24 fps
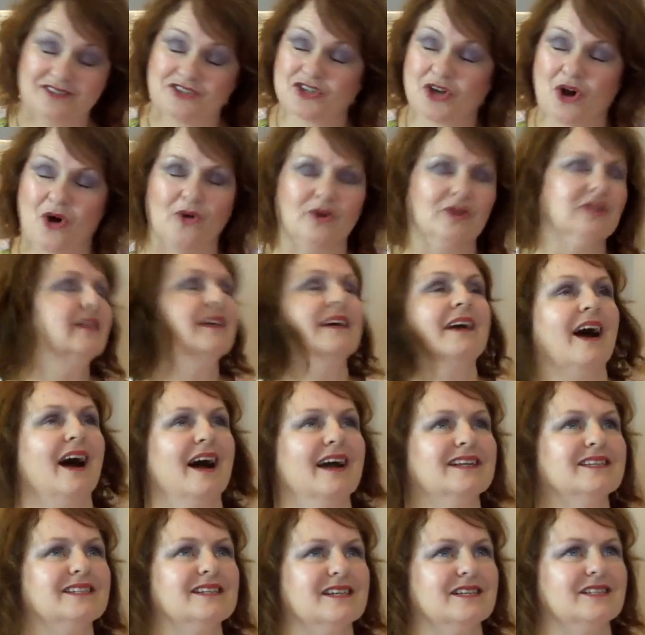Totally.
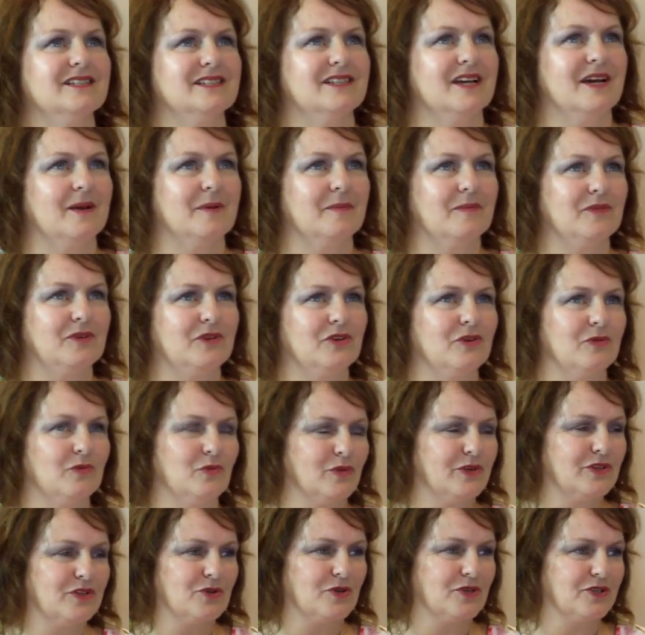I did
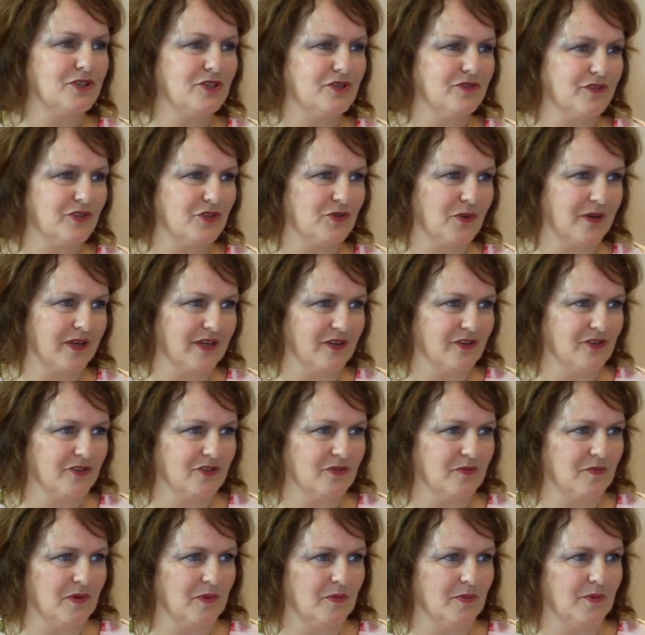human resources for 20
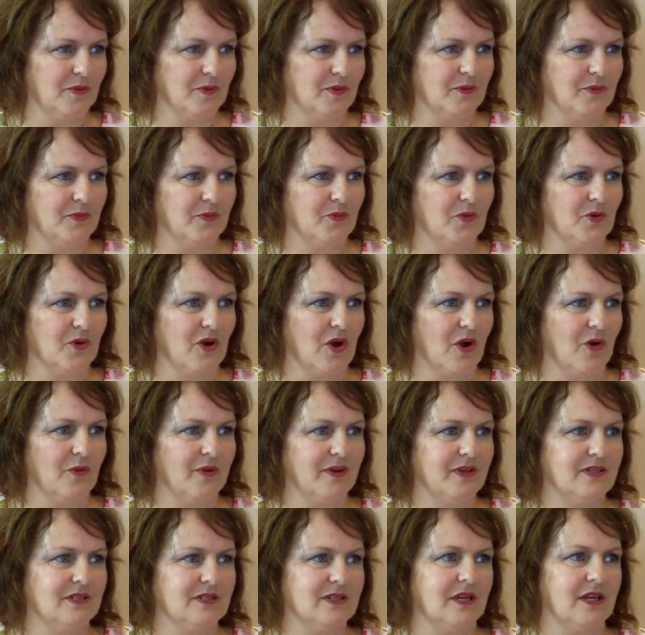years, and people were
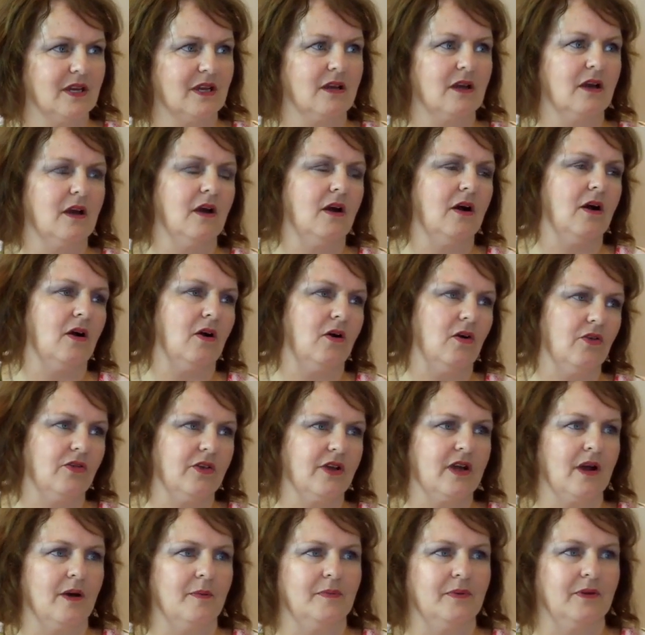always like, oh,
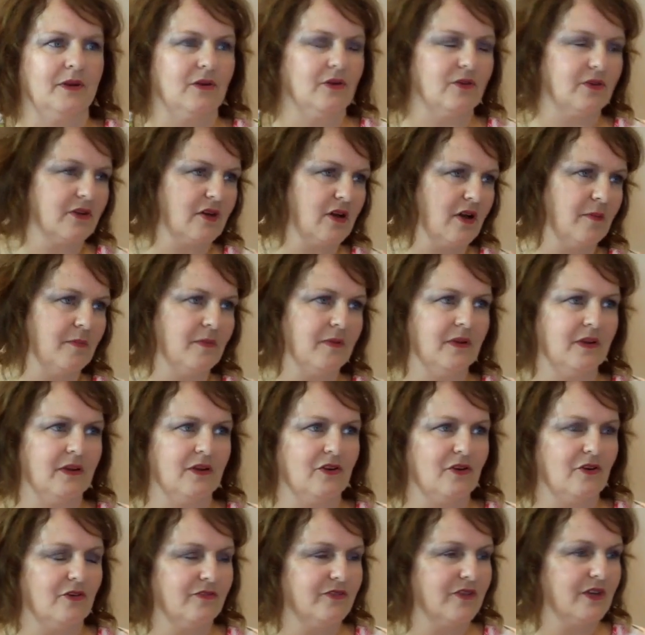the company,
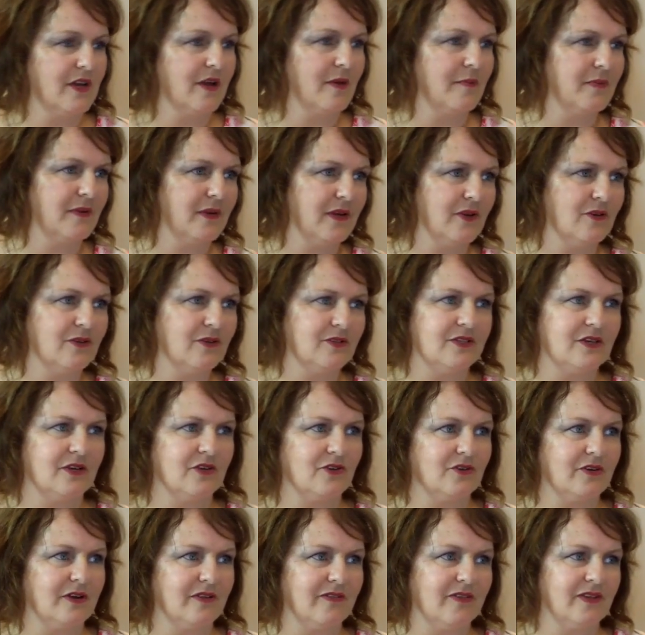if the company goes
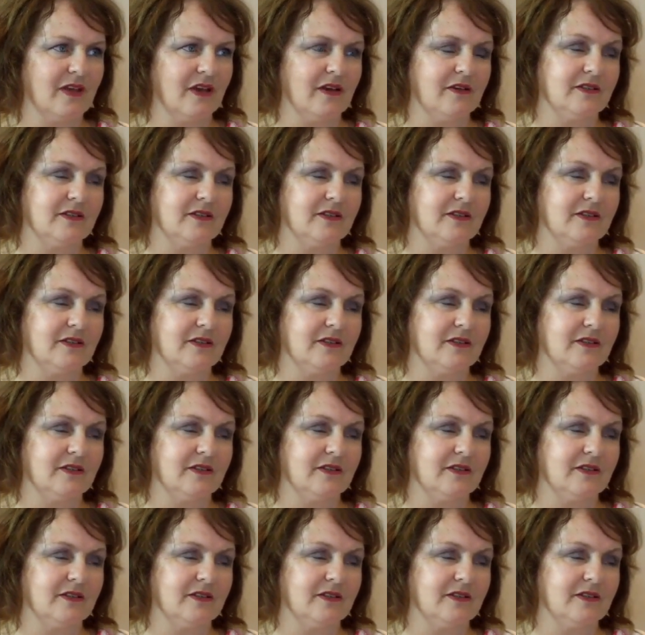under and everything.